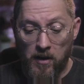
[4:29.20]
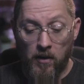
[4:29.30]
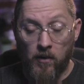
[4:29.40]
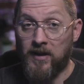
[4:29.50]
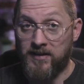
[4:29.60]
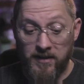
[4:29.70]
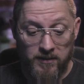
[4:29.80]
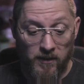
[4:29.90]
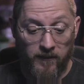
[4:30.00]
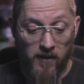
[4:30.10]
Well, I'll tell you,
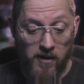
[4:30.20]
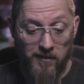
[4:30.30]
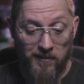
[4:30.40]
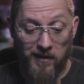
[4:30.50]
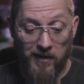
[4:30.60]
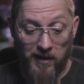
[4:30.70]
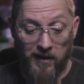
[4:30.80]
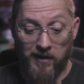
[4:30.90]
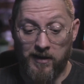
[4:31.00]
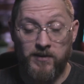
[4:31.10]
so far,
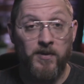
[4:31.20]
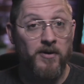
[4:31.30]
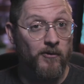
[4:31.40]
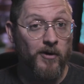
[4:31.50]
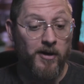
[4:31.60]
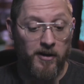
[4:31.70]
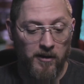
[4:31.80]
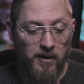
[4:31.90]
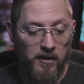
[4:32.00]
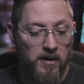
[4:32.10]
it's been really
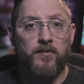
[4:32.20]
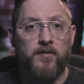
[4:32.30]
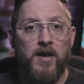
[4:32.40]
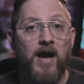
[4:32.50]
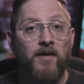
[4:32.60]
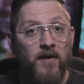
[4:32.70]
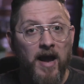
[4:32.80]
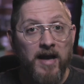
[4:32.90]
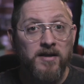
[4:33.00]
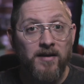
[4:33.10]
good. I've
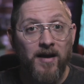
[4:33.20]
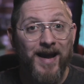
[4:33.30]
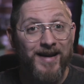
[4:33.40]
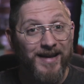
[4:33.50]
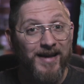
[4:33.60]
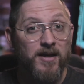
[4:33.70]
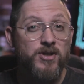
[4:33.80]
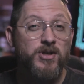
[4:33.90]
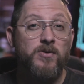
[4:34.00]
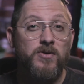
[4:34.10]
actually not had any
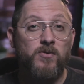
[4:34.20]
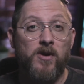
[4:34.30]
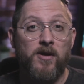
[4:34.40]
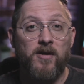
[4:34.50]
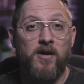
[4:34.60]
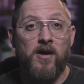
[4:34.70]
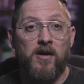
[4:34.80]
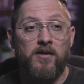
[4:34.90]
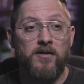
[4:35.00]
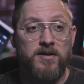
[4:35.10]
issues with
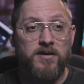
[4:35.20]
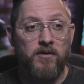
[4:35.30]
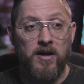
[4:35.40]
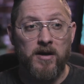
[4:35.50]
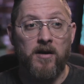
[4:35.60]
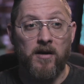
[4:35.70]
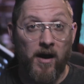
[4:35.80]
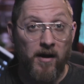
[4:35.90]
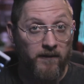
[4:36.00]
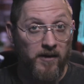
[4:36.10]
the screen
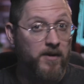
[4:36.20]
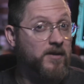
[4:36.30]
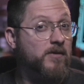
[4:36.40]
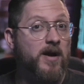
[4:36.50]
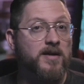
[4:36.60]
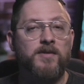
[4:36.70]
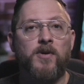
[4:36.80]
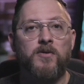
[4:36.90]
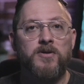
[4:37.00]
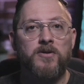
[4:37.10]
not flipping the way it's
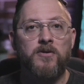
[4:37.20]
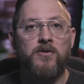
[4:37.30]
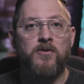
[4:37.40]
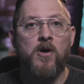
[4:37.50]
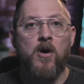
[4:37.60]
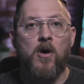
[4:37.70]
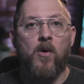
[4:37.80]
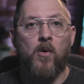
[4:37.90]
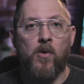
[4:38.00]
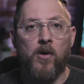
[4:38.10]
supposed to,
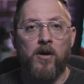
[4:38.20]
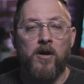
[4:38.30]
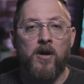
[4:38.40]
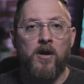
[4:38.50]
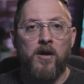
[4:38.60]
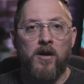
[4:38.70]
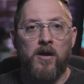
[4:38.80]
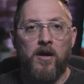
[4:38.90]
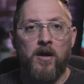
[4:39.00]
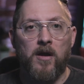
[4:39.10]
or
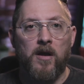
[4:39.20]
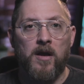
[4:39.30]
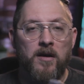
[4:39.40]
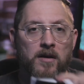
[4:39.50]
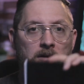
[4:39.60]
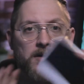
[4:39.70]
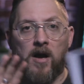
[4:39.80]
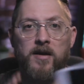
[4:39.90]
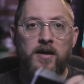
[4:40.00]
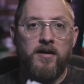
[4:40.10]
it
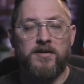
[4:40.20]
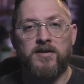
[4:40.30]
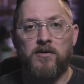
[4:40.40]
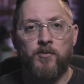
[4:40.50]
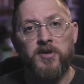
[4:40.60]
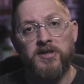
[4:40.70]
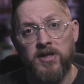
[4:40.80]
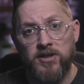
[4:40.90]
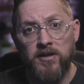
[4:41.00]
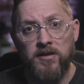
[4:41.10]
locking in certain
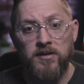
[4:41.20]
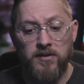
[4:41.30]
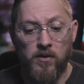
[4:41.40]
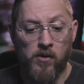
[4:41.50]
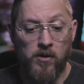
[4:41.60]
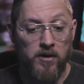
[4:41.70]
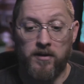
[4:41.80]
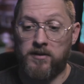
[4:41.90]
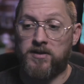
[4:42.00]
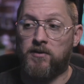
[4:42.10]
positions, or
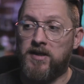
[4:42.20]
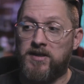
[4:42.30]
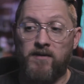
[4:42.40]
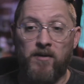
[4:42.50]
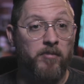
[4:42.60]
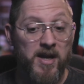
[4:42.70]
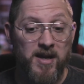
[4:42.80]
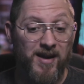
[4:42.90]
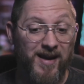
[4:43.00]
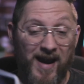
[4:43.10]
screens even
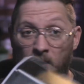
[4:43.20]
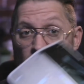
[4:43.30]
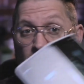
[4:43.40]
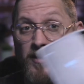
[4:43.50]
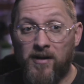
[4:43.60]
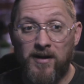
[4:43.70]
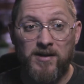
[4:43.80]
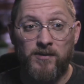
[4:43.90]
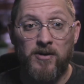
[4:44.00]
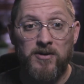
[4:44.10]
blanking out when they're not
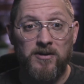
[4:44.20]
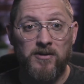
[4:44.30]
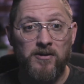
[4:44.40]
supposed to,